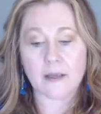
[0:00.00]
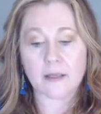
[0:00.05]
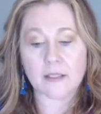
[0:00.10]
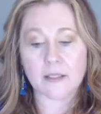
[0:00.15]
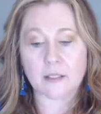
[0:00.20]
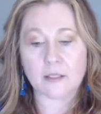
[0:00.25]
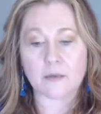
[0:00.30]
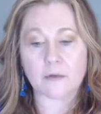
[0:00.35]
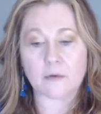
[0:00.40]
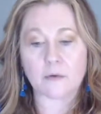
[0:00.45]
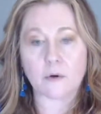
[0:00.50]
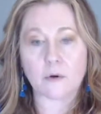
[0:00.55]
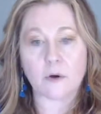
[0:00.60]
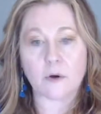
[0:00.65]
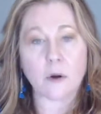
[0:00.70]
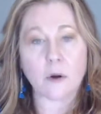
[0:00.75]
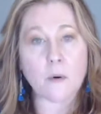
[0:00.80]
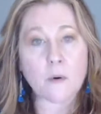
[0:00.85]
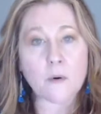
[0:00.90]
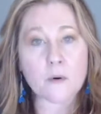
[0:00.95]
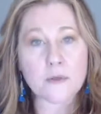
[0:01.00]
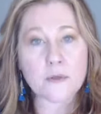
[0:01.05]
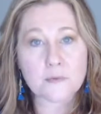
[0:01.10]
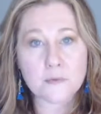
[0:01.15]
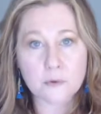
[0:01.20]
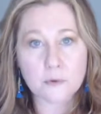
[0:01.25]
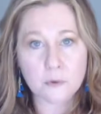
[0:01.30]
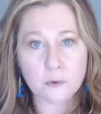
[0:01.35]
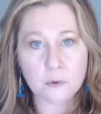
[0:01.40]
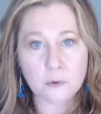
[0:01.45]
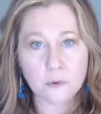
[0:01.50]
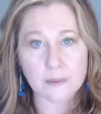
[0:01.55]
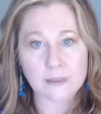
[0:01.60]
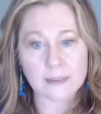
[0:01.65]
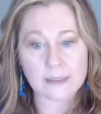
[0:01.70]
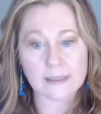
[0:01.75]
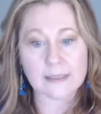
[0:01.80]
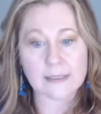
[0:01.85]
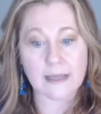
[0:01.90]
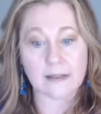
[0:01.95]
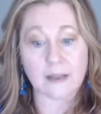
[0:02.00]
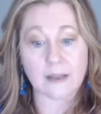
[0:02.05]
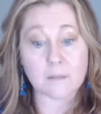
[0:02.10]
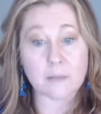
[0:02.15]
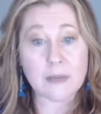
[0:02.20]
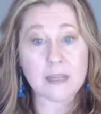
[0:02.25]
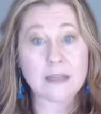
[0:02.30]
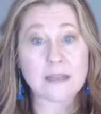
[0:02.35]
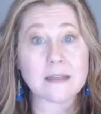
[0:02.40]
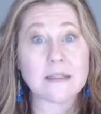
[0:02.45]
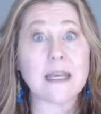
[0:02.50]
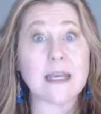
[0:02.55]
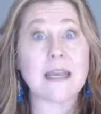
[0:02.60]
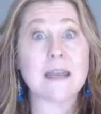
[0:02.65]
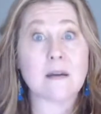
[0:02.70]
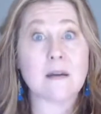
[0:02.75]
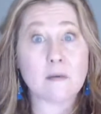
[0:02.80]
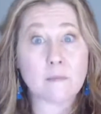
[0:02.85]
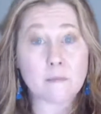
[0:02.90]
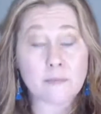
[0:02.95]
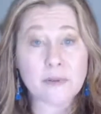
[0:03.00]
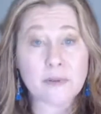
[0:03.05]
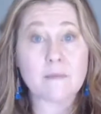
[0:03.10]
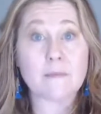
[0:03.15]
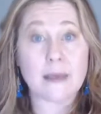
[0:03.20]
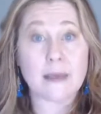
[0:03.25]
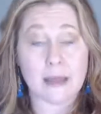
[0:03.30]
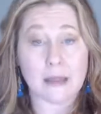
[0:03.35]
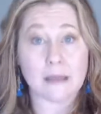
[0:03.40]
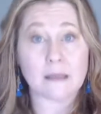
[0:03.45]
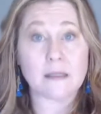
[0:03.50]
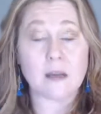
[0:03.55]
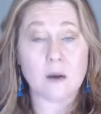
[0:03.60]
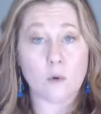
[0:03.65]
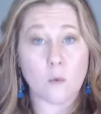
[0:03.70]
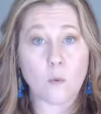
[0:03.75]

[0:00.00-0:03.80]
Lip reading: to go through the courses and then begin to implement